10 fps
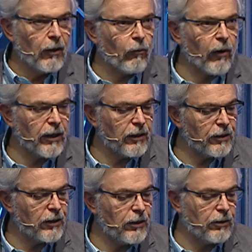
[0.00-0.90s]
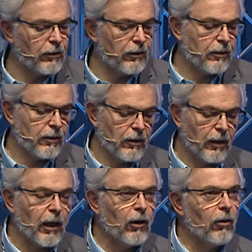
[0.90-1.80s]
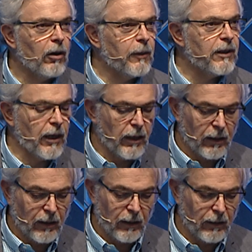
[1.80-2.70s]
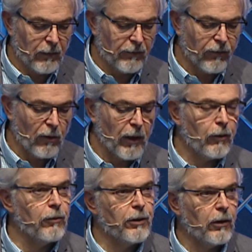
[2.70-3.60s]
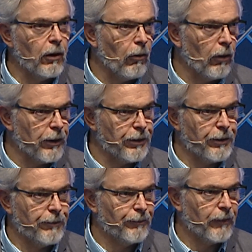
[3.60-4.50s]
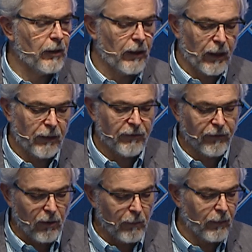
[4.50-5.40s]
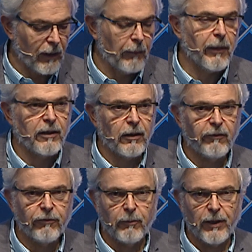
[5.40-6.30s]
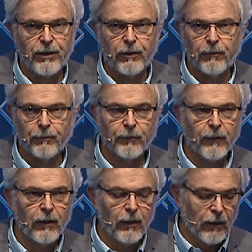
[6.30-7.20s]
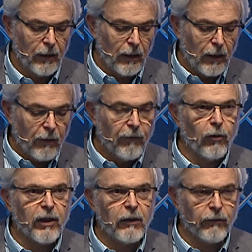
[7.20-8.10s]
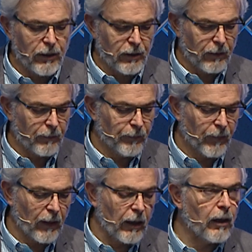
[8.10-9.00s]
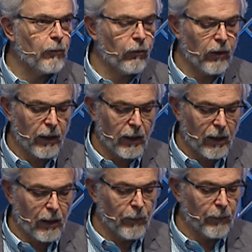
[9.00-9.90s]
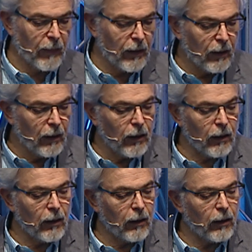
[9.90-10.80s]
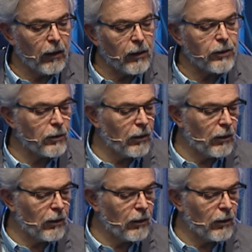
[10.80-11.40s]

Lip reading: right decisions can only be taken from a good knowledge and from a better information. For that reason, IAM3DHUB is